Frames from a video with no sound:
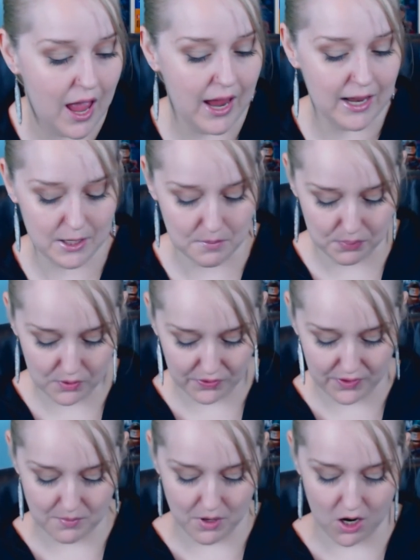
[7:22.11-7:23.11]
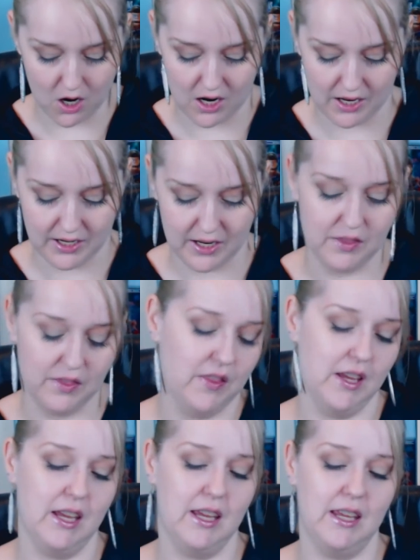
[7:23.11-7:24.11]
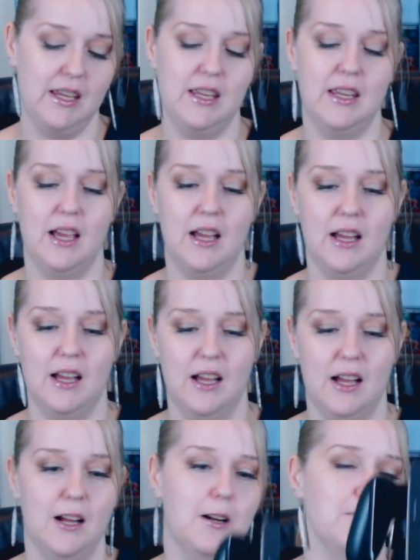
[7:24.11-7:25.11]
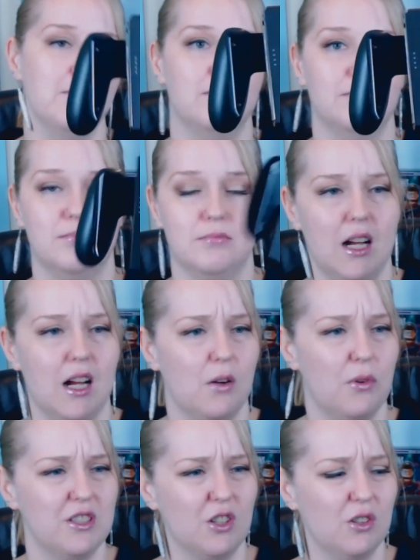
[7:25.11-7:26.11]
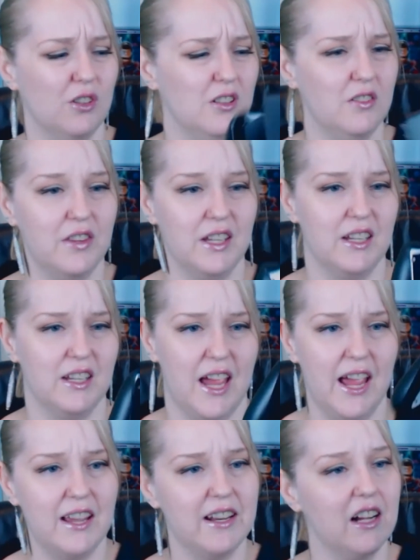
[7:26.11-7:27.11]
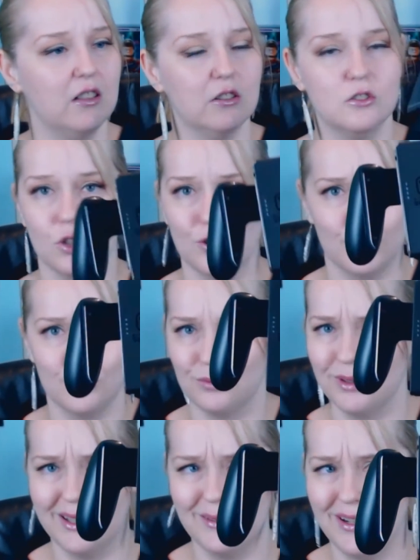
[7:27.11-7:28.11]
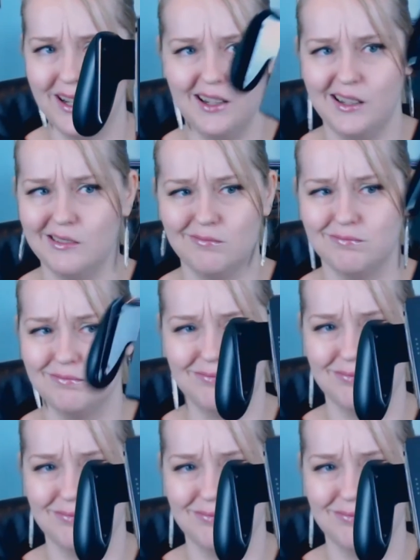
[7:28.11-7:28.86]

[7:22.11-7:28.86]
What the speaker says: and put them on the what's it called, the handheld or whatever,